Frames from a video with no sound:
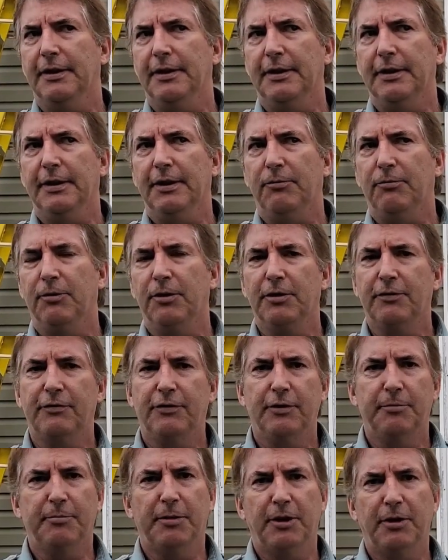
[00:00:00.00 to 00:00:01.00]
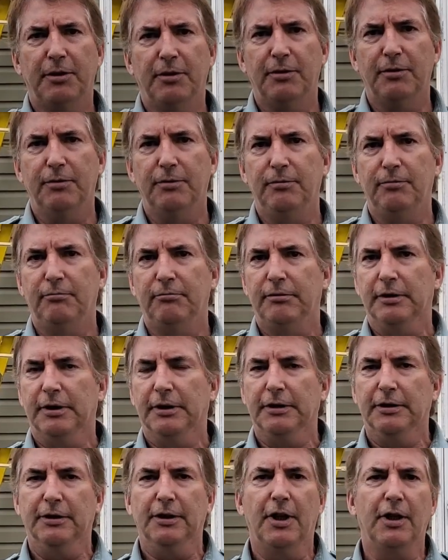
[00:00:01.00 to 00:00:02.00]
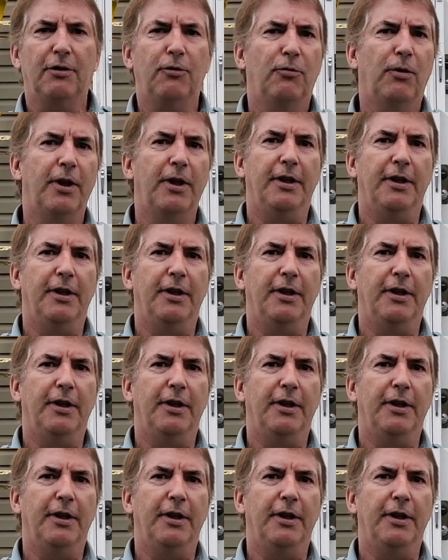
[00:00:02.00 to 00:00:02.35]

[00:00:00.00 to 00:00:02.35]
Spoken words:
It worked for about not quite